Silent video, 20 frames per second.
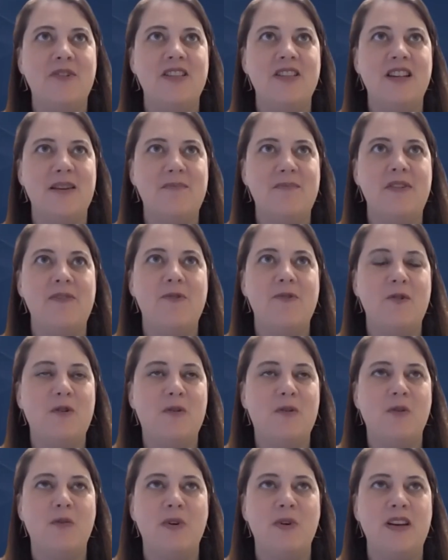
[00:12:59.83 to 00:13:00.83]
one time
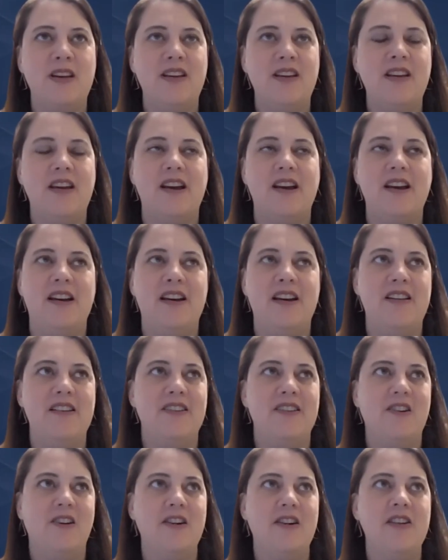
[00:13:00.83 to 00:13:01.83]
before where we uh,
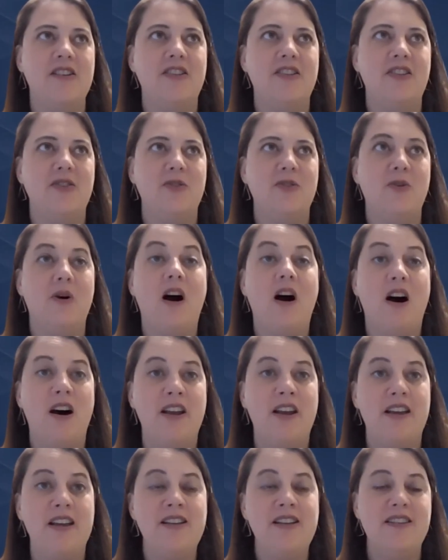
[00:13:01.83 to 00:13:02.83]
started to
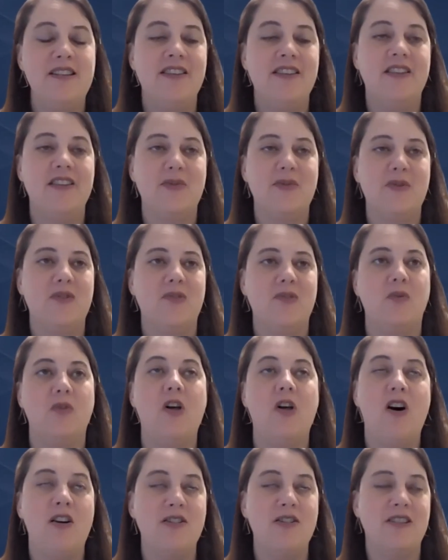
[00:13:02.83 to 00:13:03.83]
audit. This was a
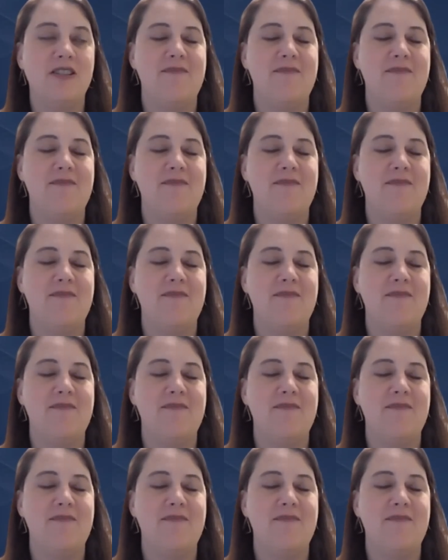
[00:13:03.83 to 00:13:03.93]
long